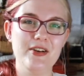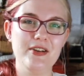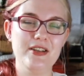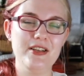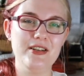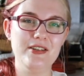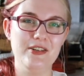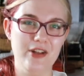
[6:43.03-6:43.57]

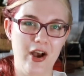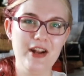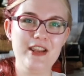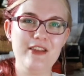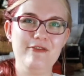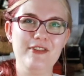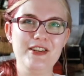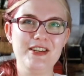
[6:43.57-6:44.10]
not
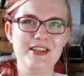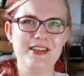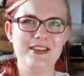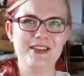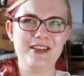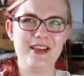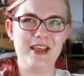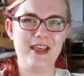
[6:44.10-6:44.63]
even
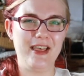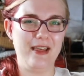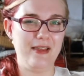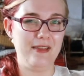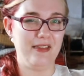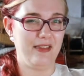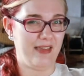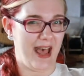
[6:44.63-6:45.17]

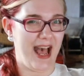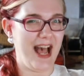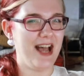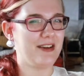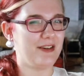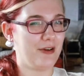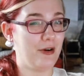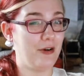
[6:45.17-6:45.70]
that
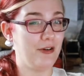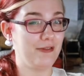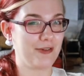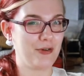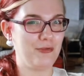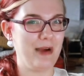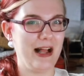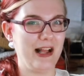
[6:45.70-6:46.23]

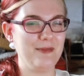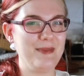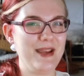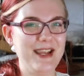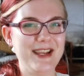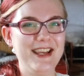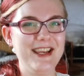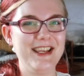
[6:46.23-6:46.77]
overwhelming